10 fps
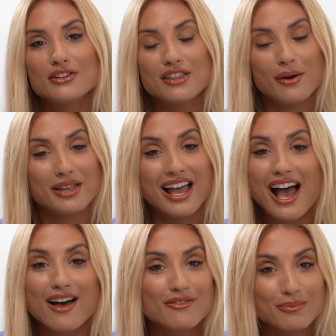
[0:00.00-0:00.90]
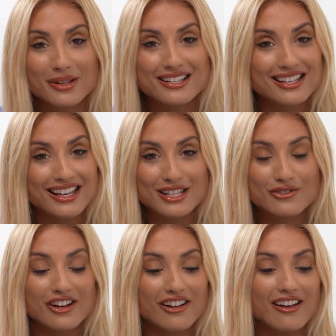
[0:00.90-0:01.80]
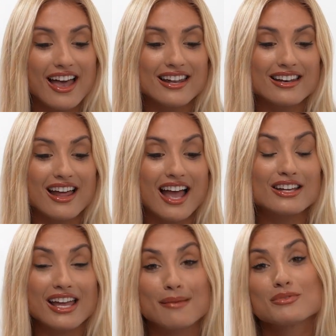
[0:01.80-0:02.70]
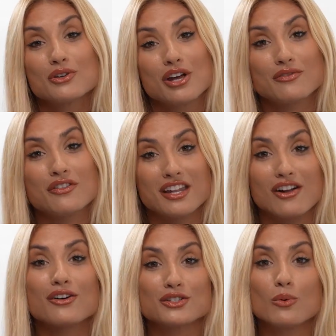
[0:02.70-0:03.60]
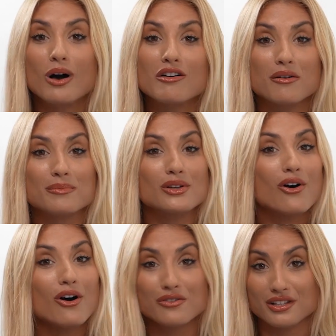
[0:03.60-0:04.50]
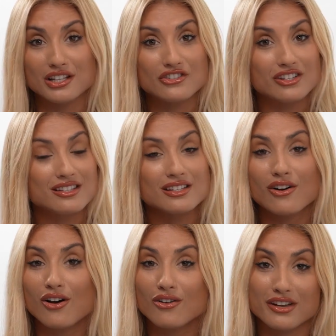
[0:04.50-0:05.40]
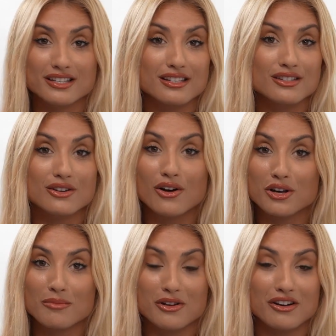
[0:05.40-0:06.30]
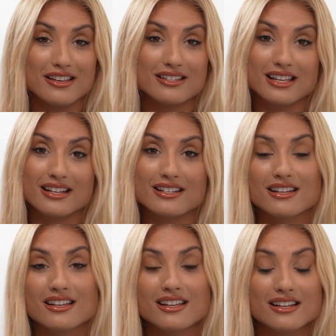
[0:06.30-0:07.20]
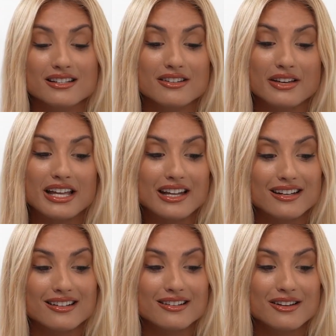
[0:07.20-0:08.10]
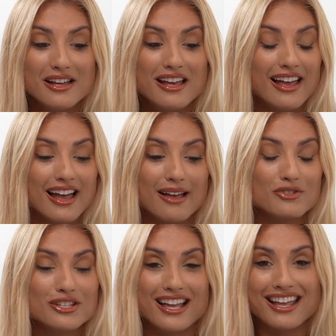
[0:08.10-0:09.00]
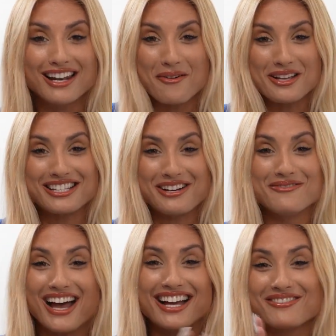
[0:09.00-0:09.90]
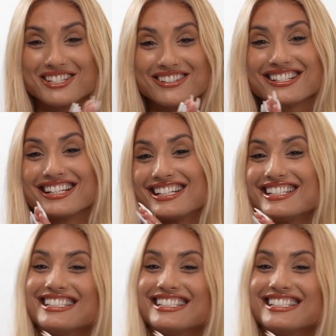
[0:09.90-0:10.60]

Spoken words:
that we have a place like Israel, and I am so grateful that it also welcomes all religions and all races and all communities into it. And I cannot wait to go back. I'm so excited.